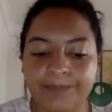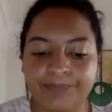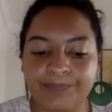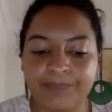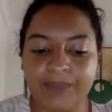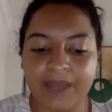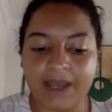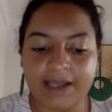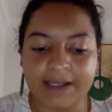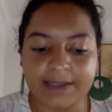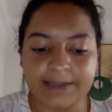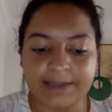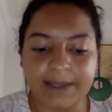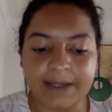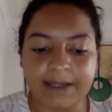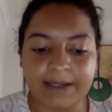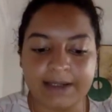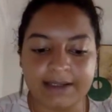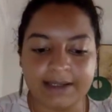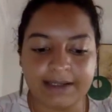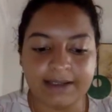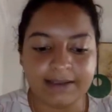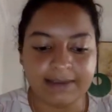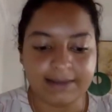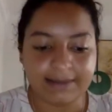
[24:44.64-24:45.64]
aspect
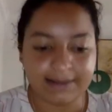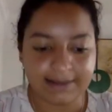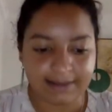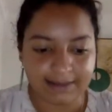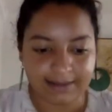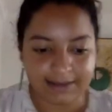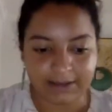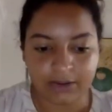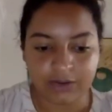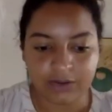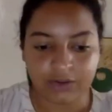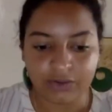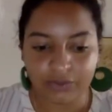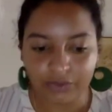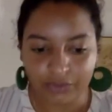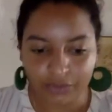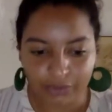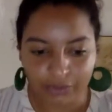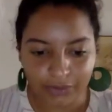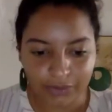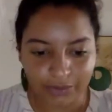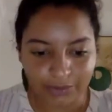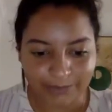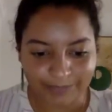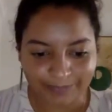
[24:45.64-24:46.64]
and the
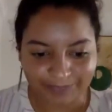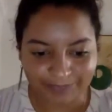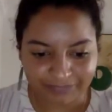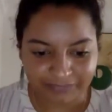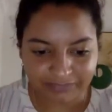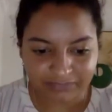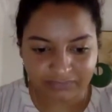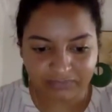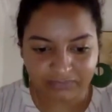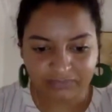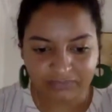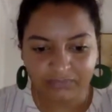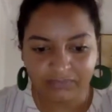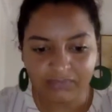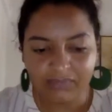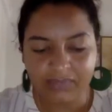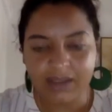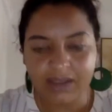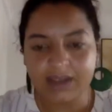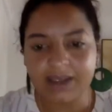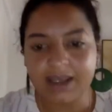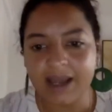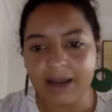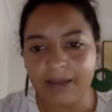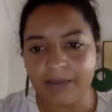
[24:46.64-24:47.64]
decolonial
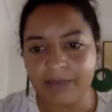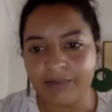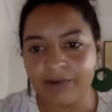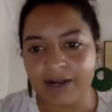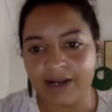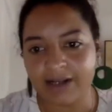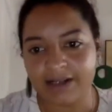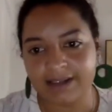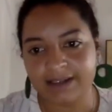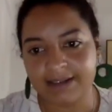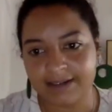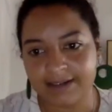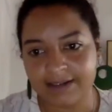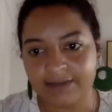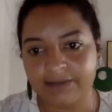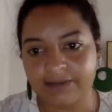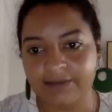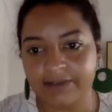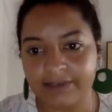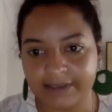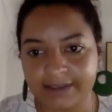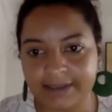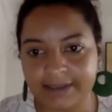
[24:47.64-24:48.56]
praxis of it.